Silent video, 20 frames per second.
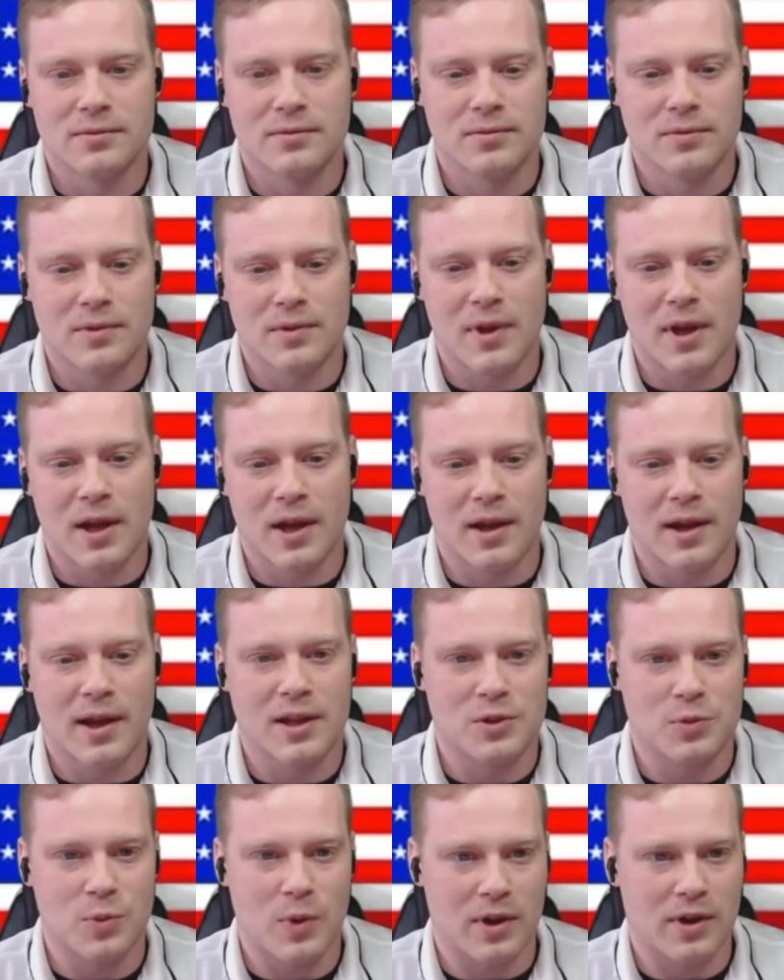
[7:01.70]

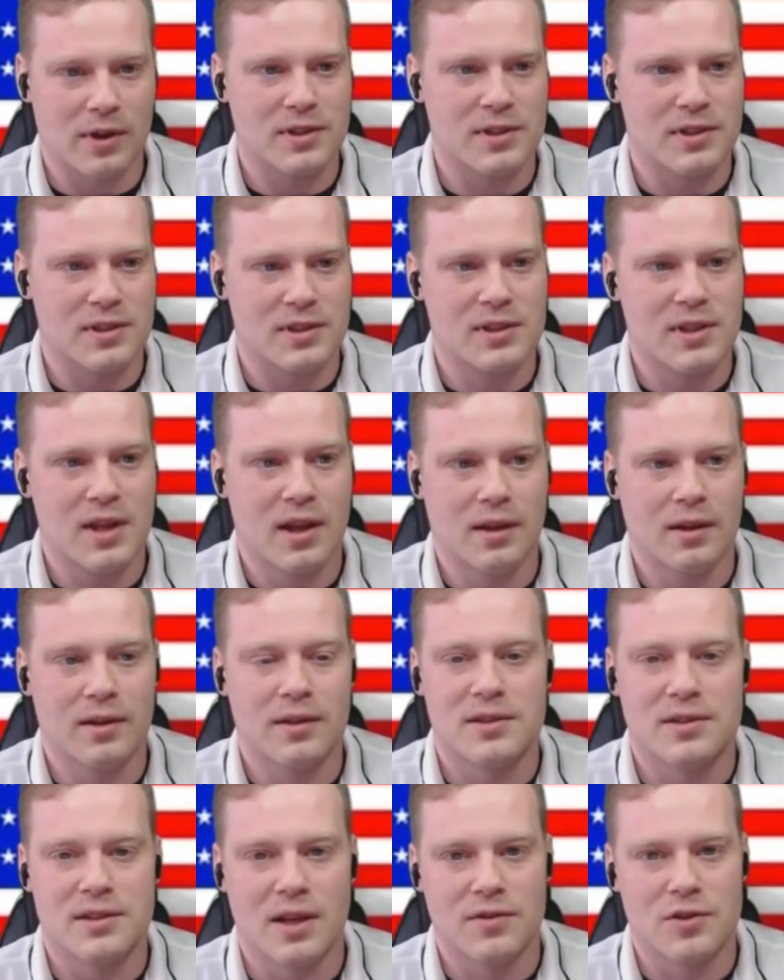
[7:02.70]
as well as it's saying in the
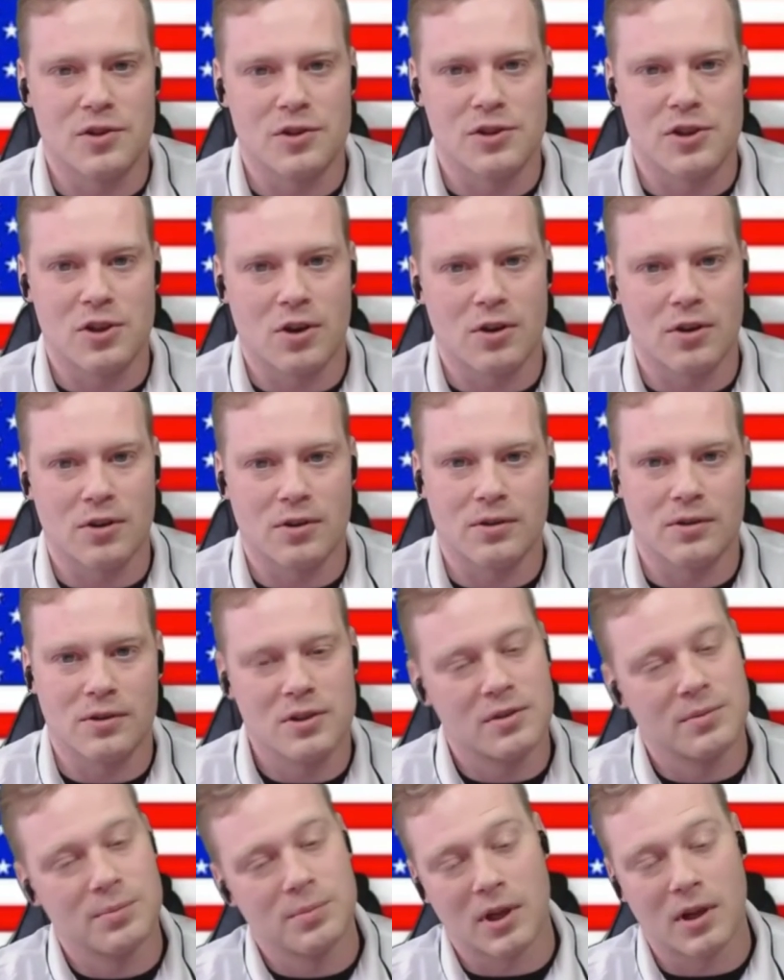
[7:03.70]
Save Jersey article
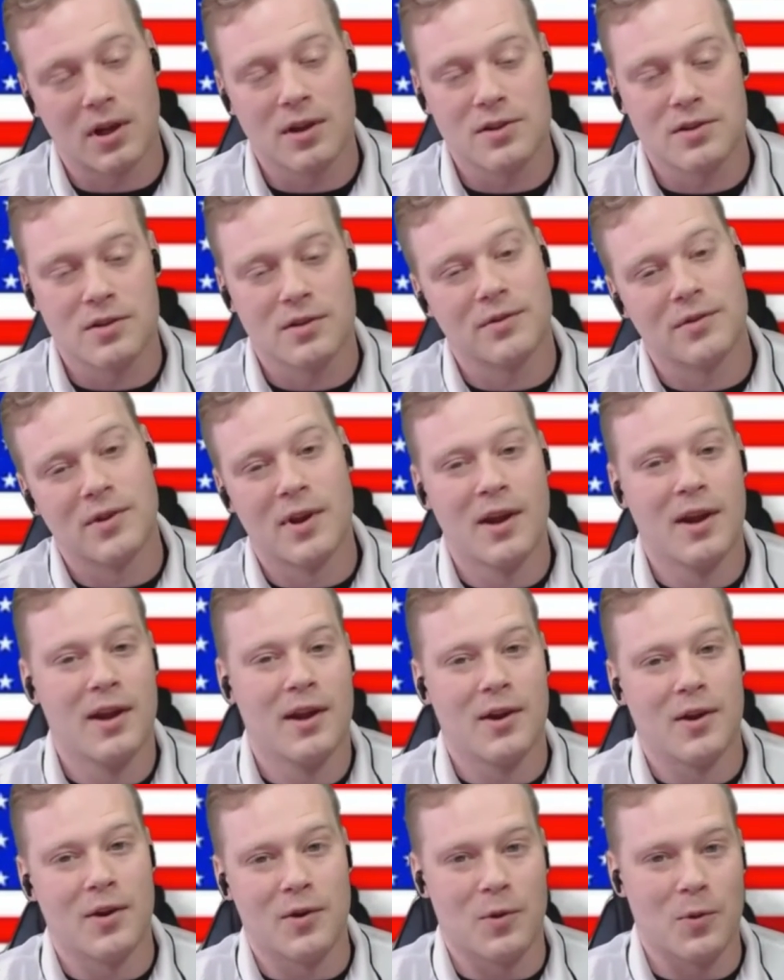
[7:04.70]
is because of
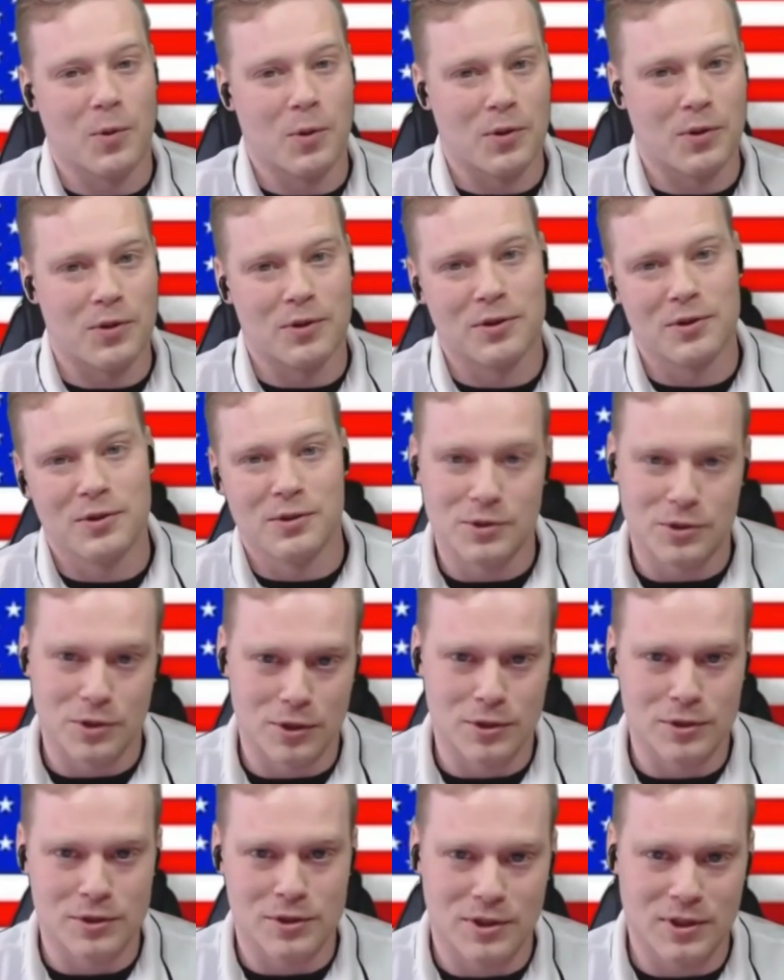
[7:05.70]
northern New
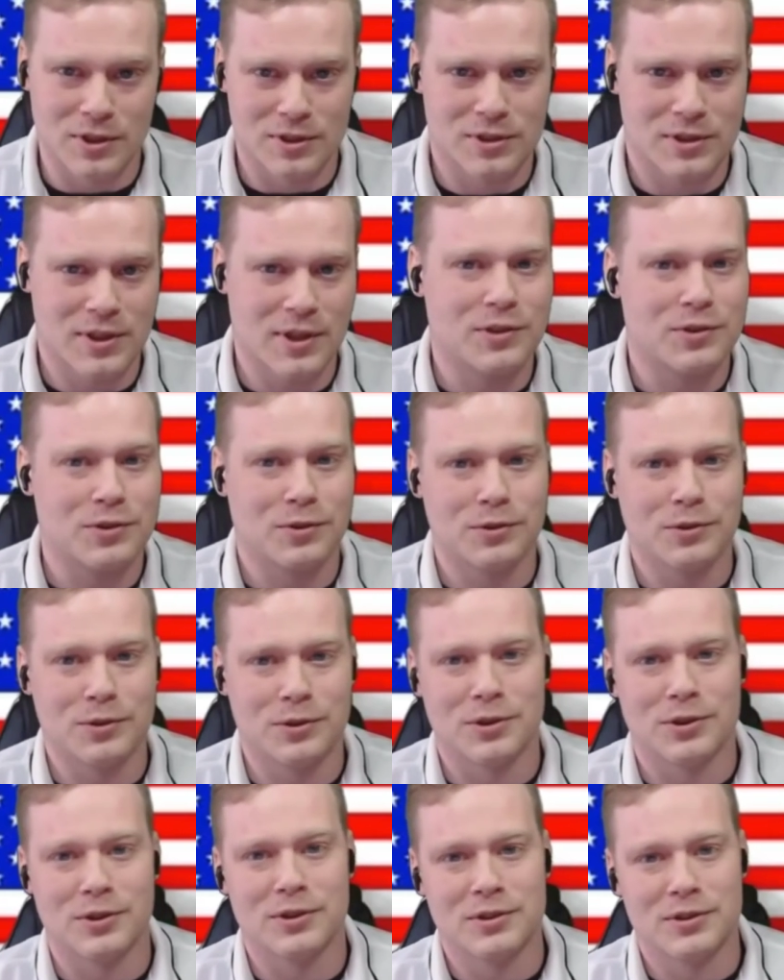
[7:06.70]
Jersey and central New
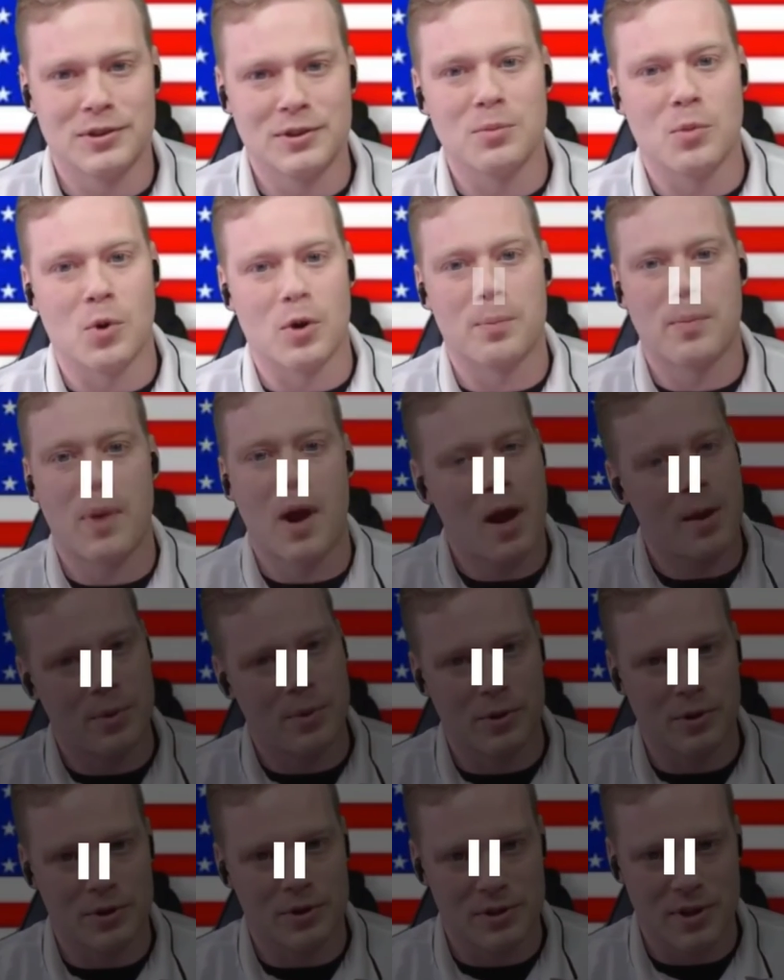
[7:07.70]
Jersey, more
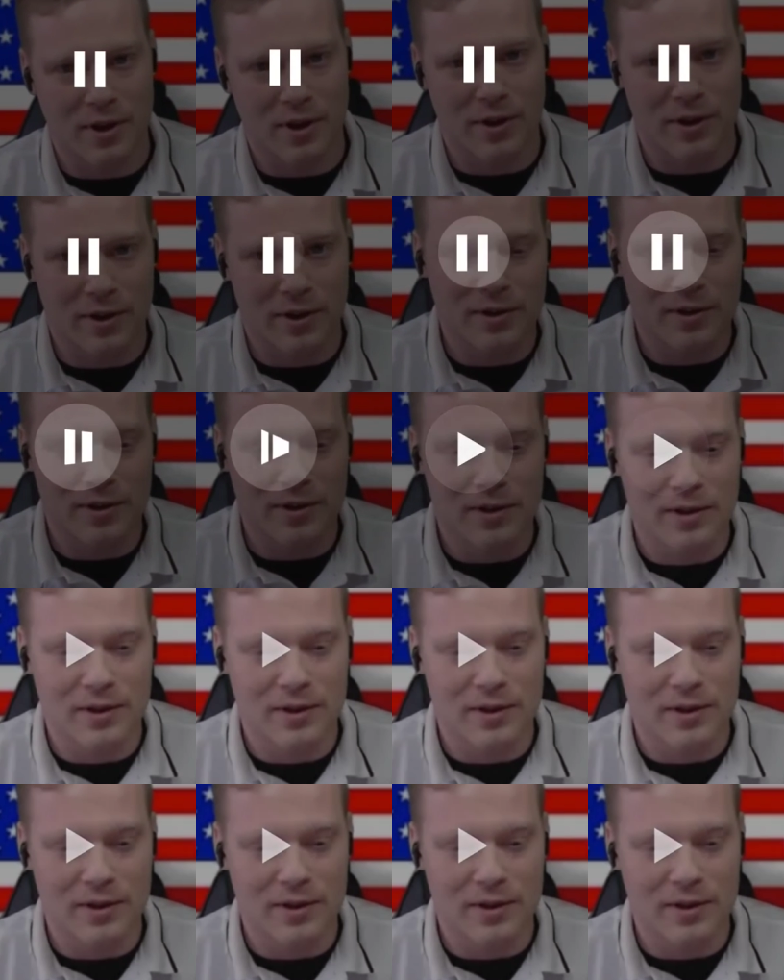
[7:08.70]
populous areas.